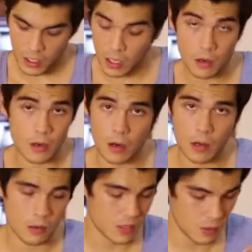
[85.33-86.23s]
Clear or
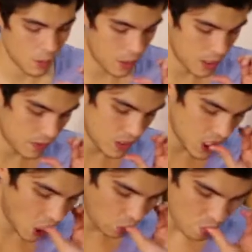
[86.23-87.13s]
dark doesn't really make a
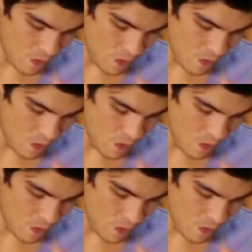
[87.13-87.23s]
difference.